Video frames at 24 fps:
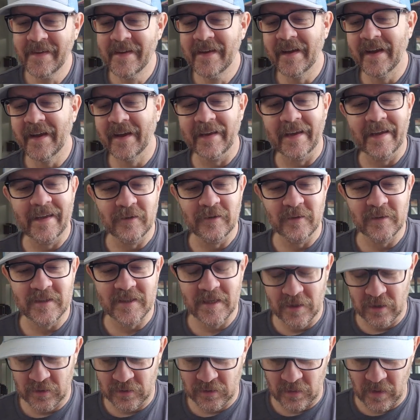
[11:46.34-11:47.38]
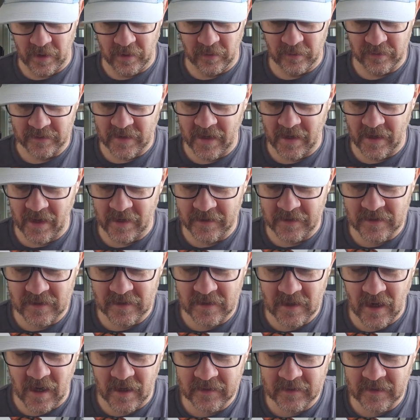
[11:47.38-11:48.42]
Again, you see the struggles. I just
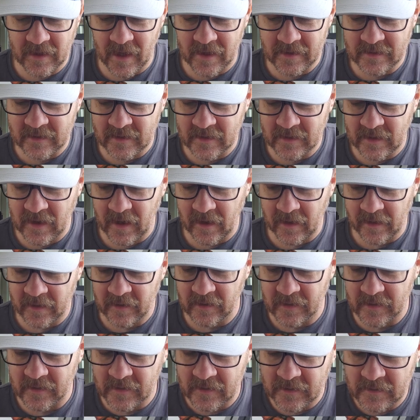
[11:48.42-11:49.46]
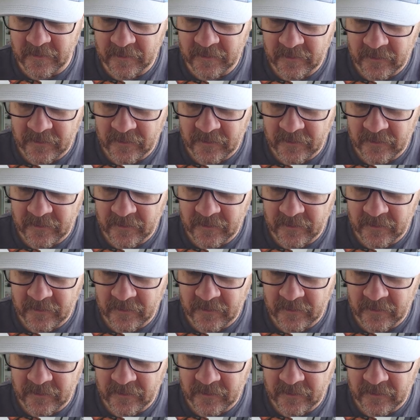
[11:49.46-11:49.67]
knocked that decal. Here it is.